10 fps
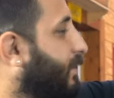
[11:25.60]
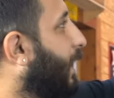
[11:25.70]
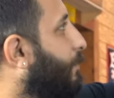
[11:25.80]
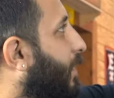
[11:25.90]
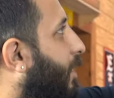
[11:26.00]

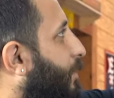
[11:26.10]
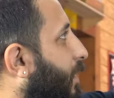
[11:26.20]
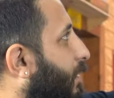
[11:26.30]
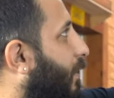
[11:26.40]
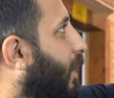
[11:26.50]
stamping up
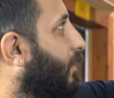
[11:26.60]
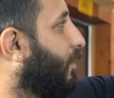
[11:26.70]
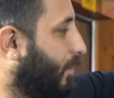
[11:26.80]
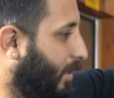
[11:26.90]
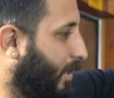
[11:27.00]
here right on the
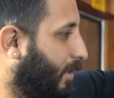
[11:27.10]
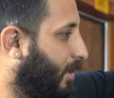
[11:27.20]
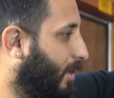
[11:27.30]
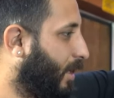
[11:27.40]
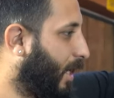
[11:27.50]
hood.
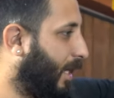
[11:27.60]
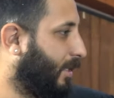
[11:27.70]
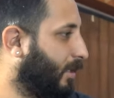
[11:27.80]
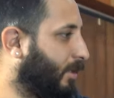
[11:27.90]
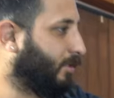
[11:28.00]
I
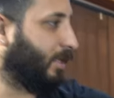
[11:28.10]
think there's